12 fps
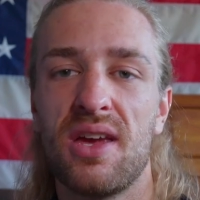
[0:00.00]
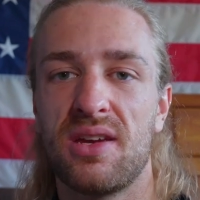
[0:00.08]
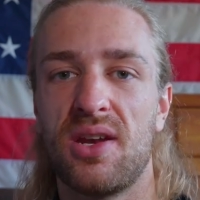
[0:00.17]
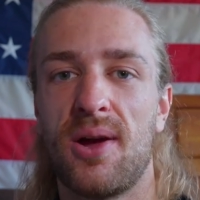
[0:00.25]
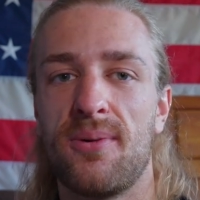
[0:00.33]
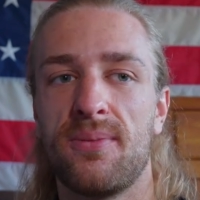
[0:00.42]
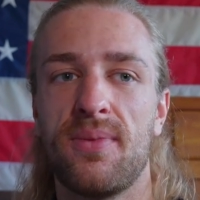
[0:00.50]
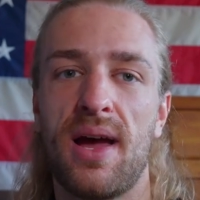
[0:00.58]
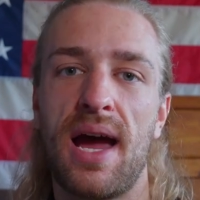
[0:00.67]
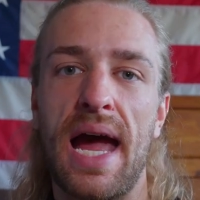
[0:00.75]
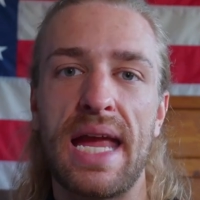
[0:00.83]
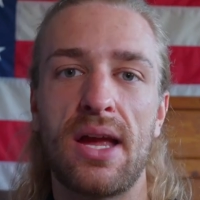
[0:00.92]
You know,
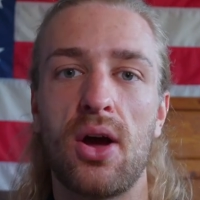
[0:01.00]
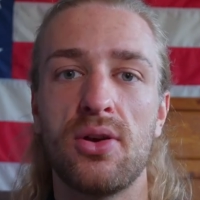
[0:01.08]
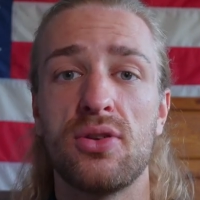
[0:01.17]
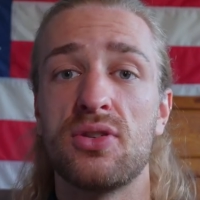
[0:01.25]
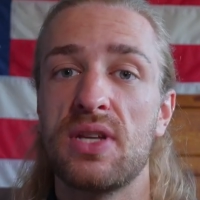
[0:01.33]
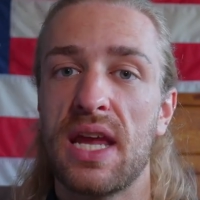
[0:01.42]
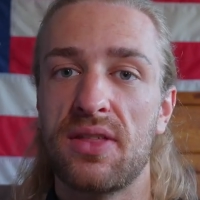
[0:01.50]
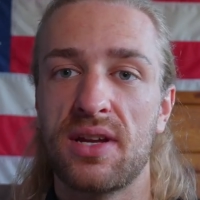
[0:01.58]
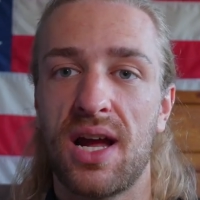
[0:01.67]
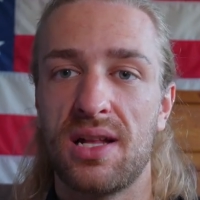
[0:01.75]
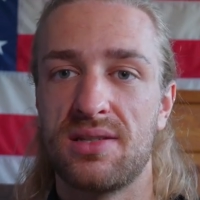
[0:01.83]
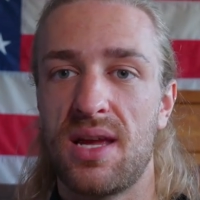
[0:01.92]
I understand the
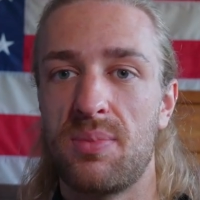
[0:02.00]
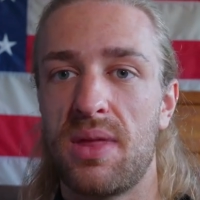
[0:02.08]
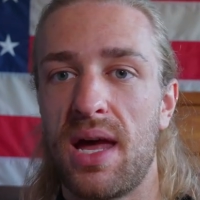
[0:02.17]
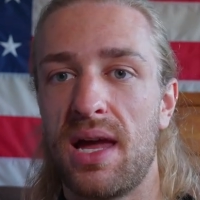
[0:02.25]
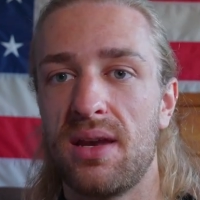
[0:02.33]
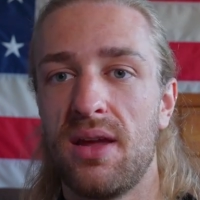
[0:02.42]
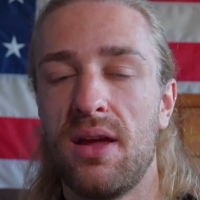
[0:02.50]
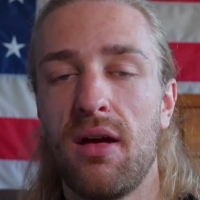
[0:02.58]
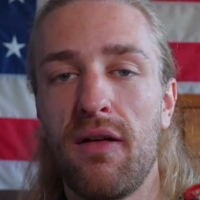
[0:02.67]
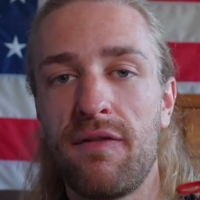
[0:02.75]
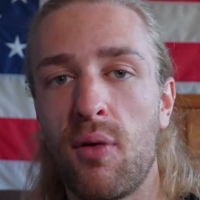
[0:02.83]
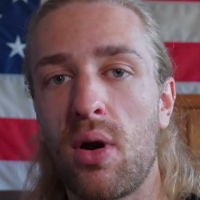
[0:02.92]
concept that
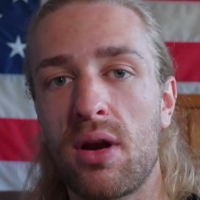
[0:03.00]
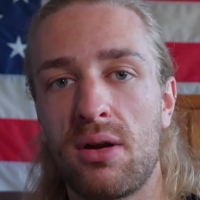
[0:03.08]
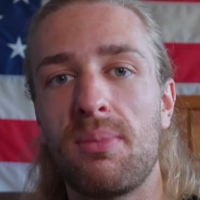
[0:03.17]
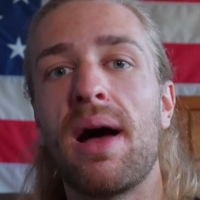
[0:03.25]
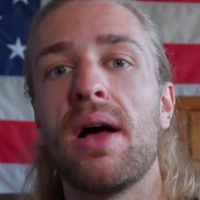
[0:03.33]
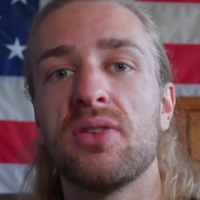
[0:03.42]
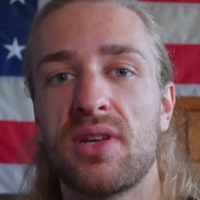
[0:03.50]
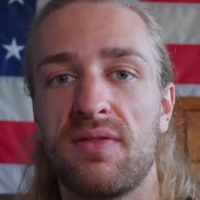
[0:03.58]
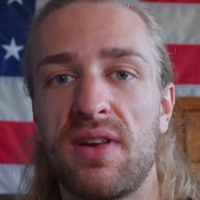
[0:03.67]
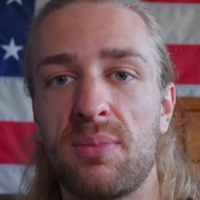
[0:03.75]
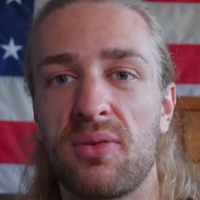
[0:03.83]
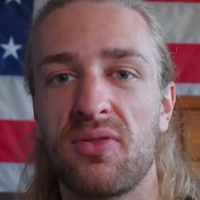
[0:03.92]
400 miles on
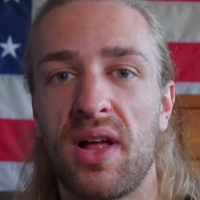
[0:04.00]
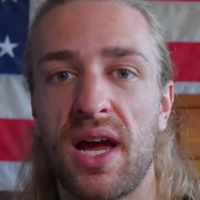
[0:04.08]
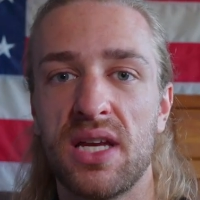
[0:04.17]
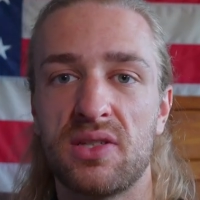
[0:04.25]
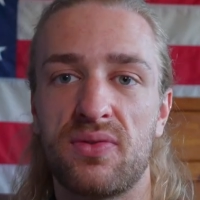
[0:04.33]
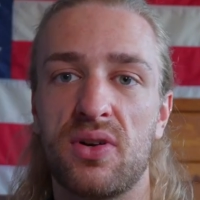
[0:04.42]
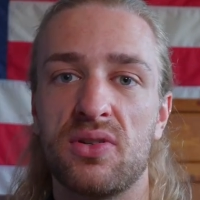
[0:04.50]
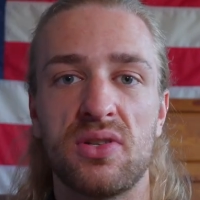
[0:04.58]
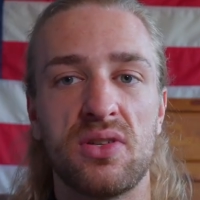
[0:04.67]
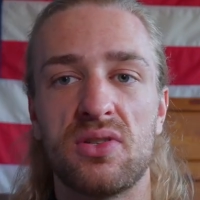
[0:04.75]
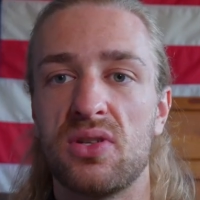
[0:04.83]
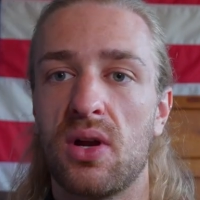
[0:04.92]
Vaporflies
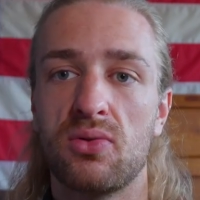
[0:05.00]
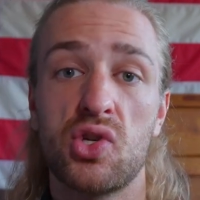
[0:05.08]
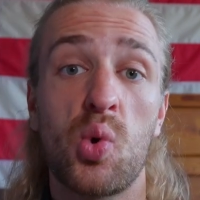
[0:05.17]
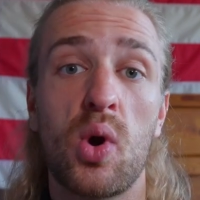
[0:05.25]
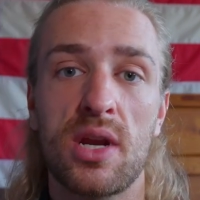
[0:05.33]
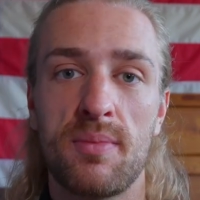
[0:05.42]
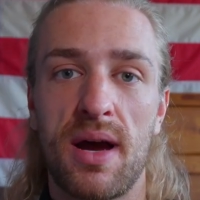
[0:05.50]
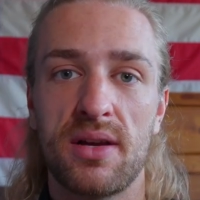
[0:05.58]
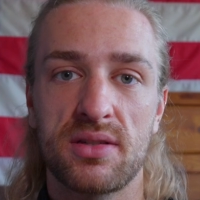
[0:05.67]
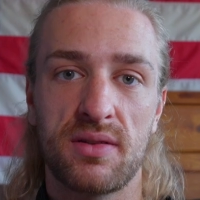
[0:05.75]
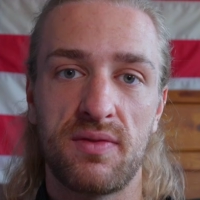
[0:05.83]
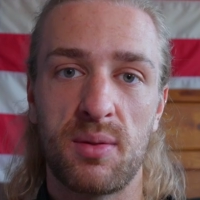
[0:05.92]
versus, you know, 20
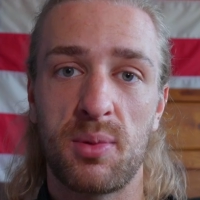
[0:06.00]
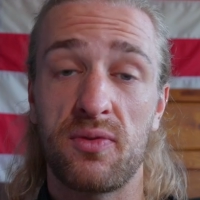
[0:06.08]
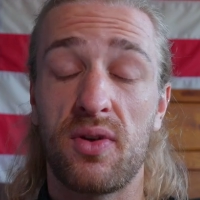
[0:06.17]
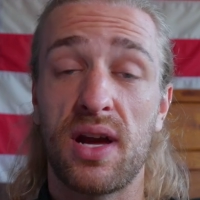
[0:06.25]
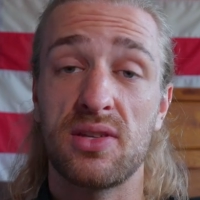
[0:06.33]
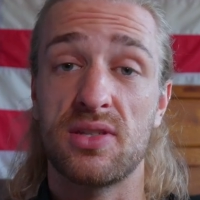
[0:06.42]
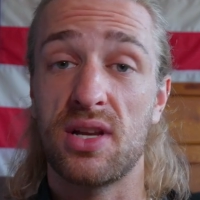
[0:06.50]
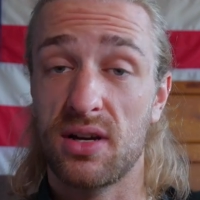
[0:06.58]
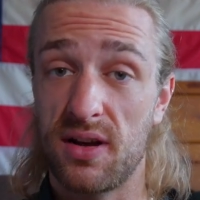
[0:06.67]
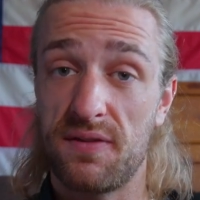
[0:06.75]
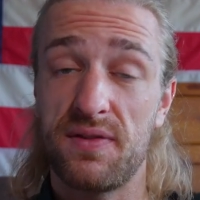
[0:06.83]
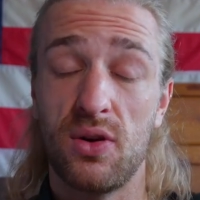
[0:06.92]
miles on Vaporflies, they're
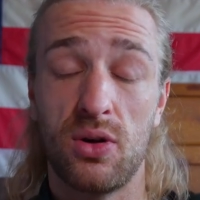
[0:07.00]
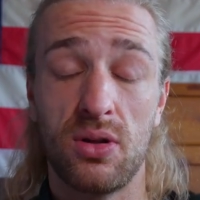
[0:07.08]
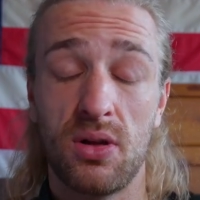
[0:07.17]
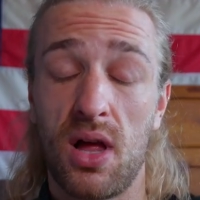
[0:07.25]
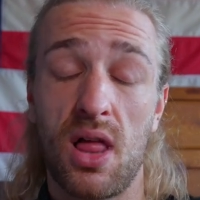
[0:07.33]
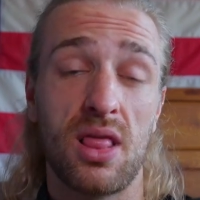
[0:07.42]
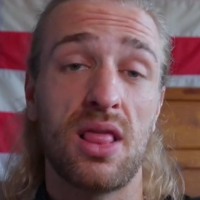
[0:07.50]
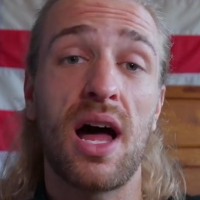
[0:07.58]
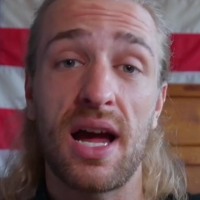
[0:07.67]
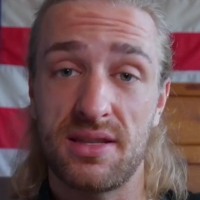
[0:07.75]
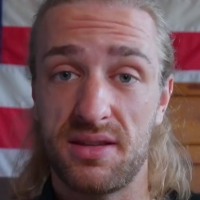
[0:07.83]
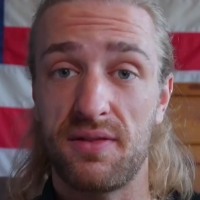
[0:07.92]
gonna feel a
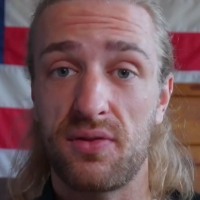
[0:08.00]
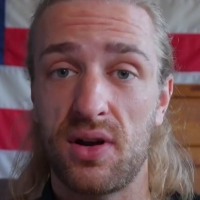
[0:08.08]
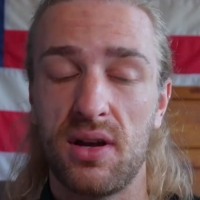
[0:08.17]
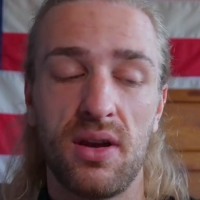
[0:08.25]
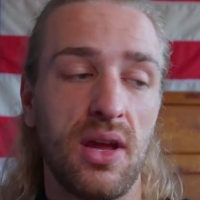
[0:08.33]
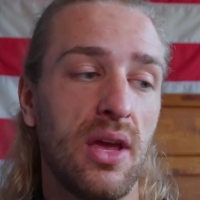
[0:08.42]
lot different.